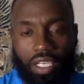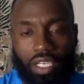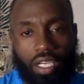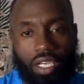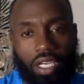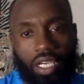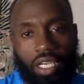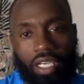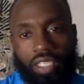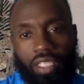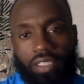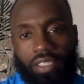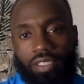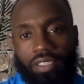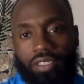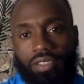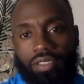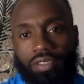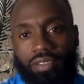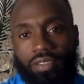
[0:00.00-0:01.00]
And
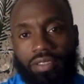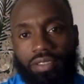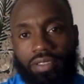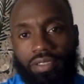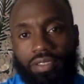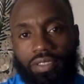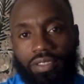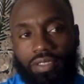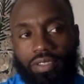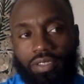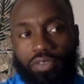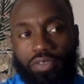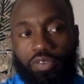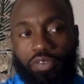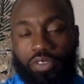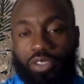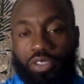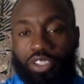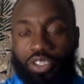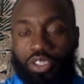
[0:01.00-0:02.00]
the
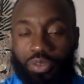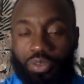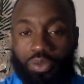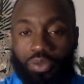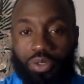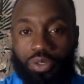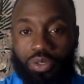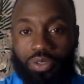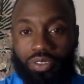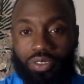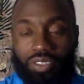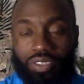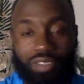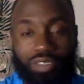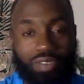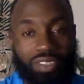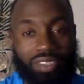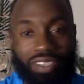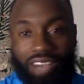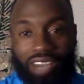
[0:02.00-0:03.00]
future will, if
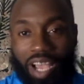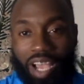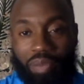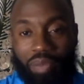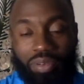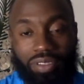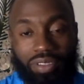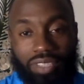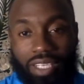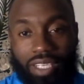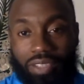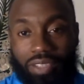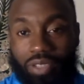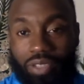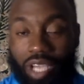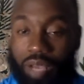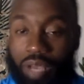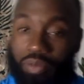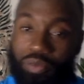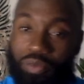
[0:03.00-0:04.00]
it don't happen now, it'll
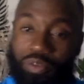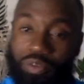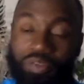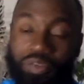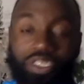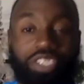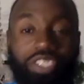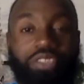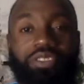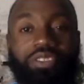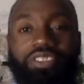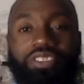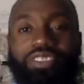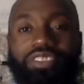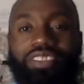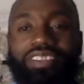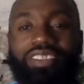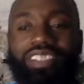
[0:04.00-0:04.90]
happen with your children.